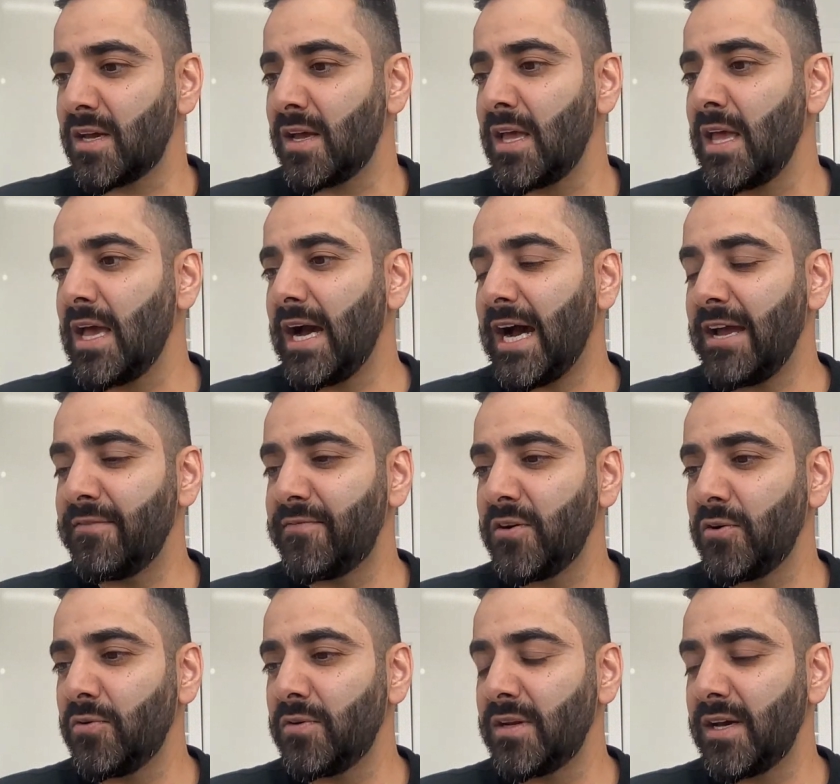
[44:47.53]

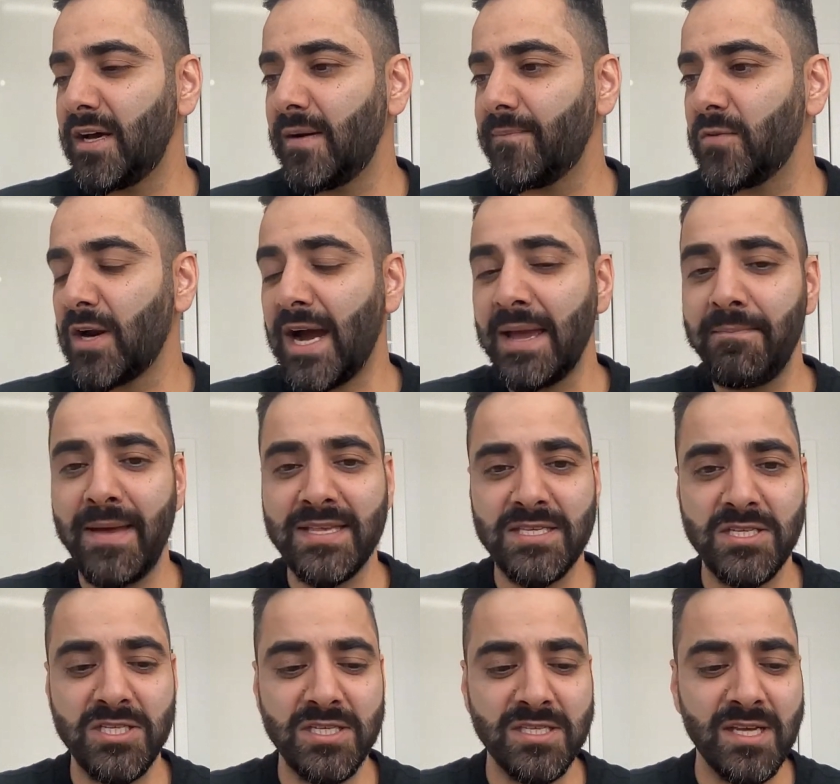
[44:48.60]
iPhone, their
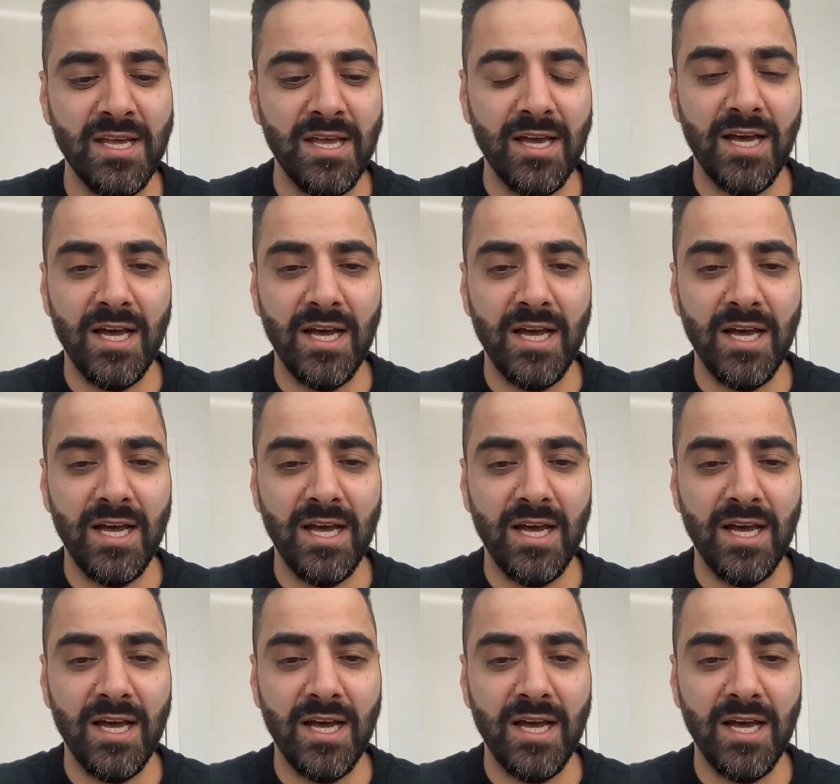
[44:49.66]
iMessages,